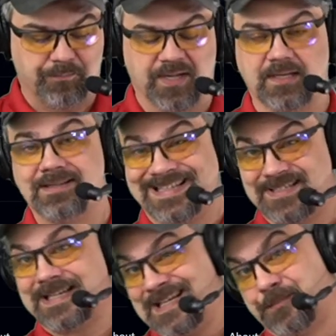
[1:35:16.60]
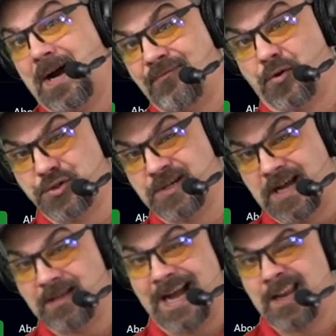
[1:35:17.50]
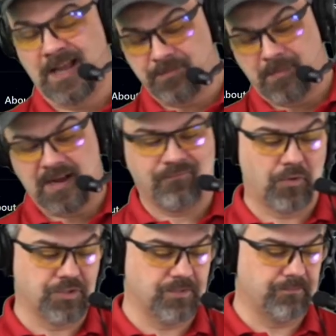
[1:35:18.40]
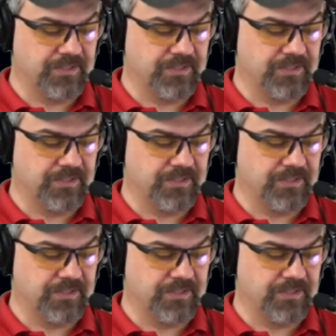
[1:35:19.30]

but it's it's my version. I, I like my version.